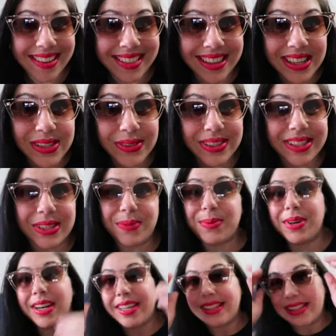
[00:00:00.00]
These ones are
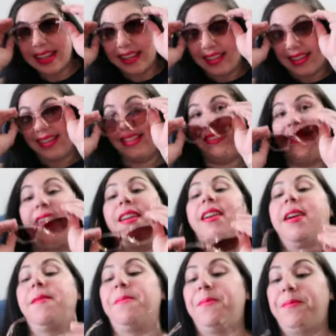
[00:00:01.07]
pretty sick. All
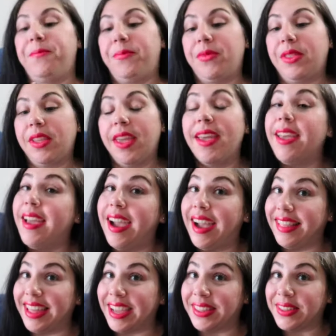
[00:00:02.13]
right,
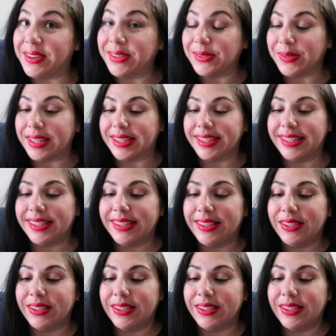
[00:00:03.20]
I like those ones.